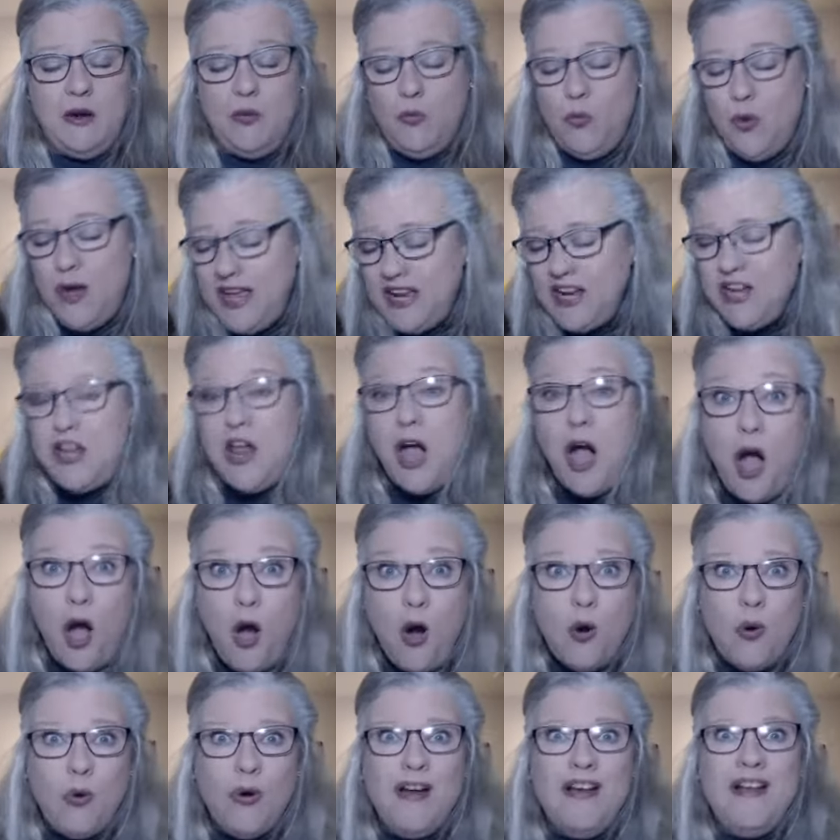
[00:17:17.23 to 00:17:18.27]
We
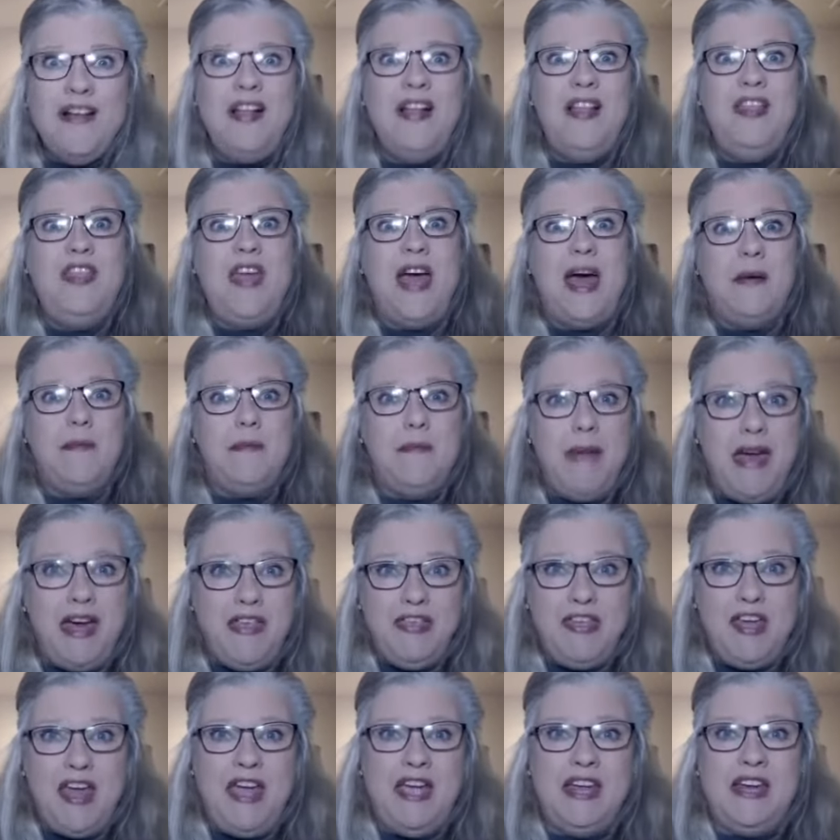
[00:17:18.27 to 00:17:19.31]
know that
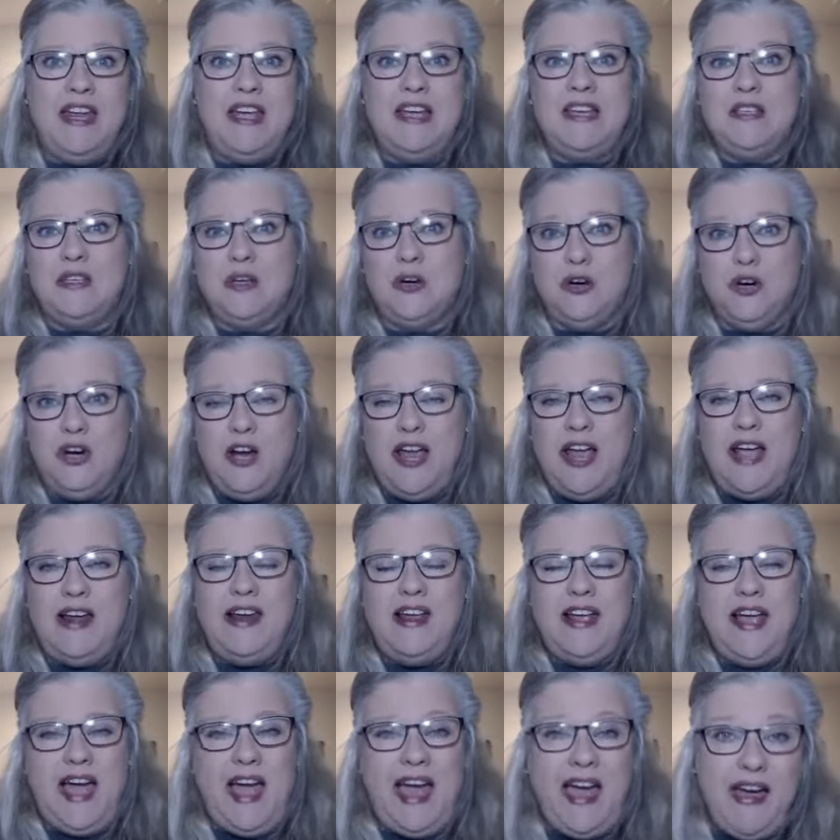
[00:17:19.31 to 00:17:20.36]
methane is creating
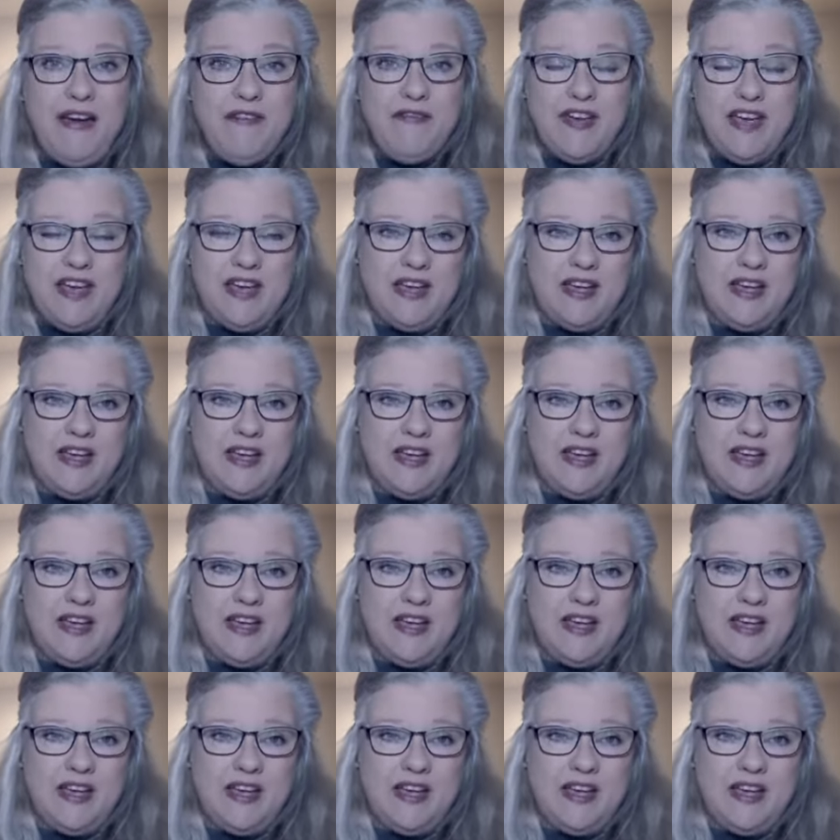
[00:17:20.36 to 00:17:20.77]
havoc